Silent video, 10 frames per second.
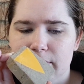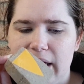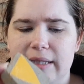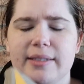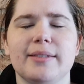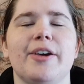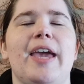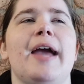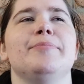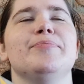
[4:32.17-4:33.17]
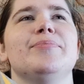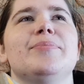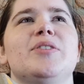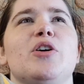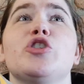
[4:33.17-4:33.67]
it's okay.
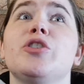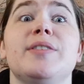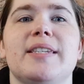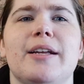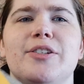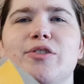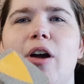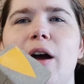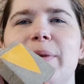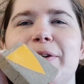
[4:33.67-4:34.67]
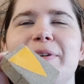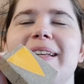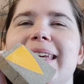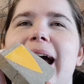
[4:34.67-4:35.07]
So I should start describing it really.